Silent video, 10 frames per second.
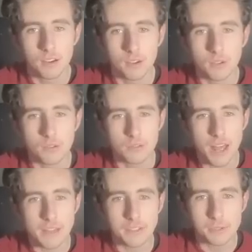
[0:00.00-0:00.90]
Oh,
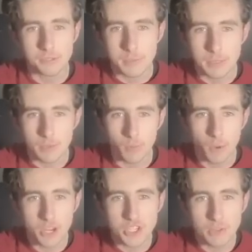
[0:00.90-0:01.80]
that's a creepy one.
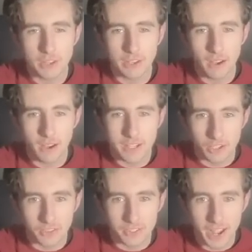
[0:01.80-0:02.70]
Why do you like eye
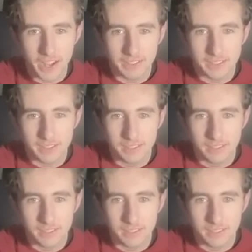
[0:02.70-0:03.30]
contact?